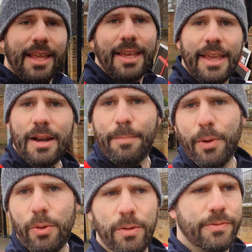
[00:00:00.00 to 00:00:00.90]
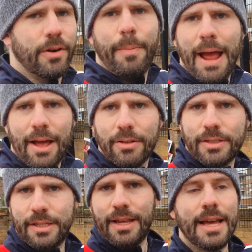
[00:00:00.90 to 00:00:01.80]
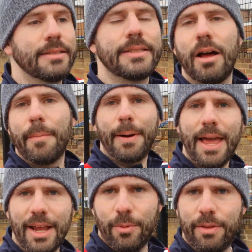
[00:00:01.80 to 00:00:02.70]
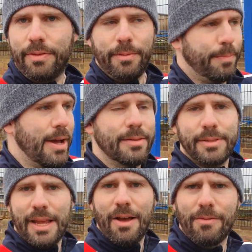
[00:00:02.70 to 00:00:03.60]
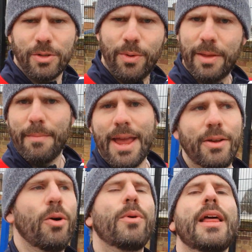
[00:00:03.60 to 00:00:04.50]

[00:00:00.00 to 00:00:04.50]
they can get a ball for a pound and start playing with by themselves or with a mate or with